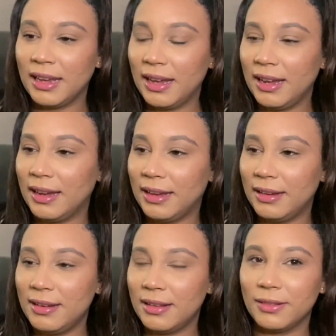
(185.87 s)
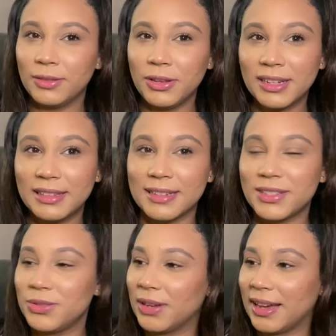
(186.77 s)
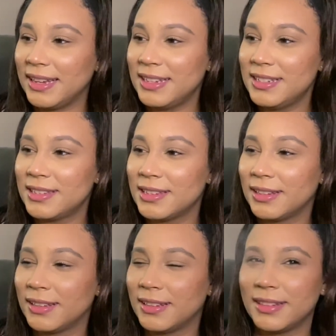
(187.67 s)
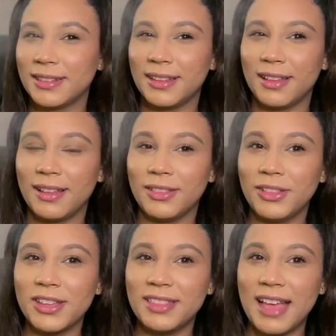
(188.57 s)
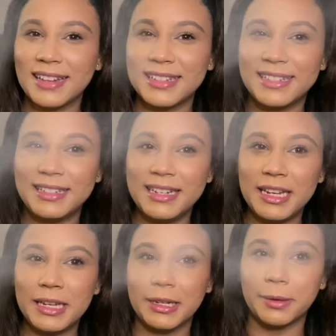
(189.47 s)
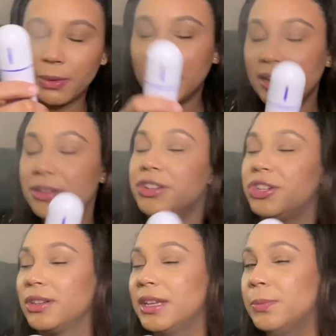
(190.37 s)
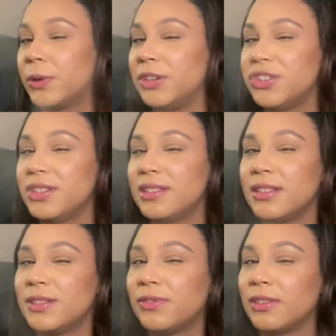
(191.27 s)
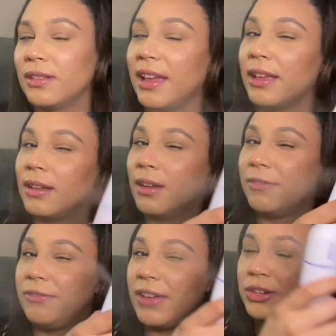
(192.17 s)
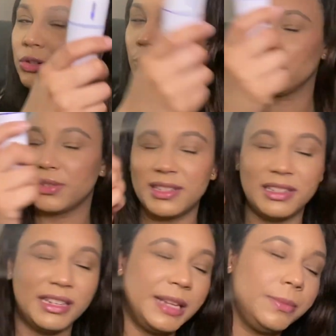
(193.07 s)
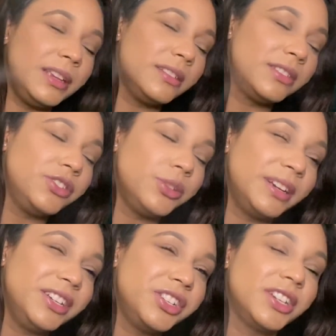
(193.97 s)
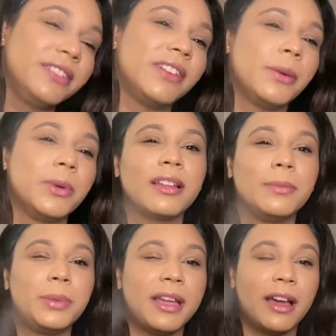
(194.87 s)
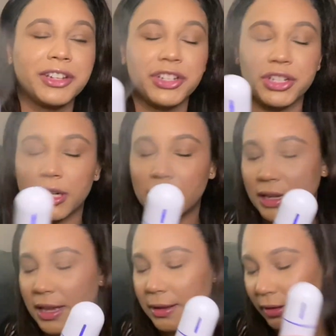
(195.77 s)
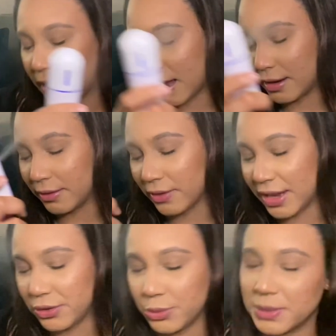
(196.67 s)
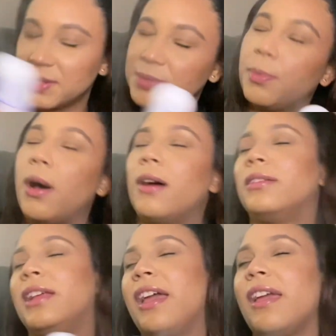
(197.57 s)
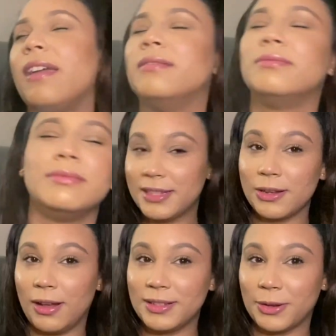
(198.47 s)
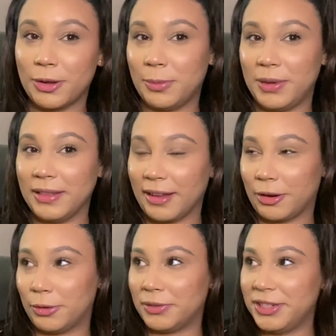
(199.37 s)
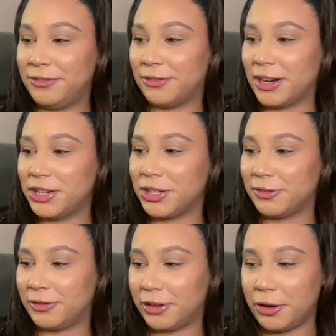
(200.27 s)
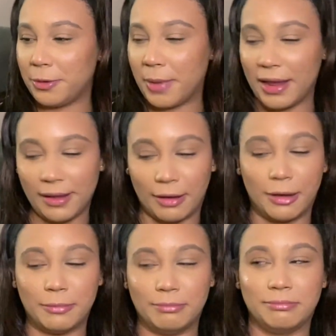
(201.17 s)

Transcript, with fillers: And look at this, you guys. Look at that steam. I initially purchased this for like a facial steaming situation if I wanted to be extra and kind of like do a spa day. This also could be like a refresher for your makeup.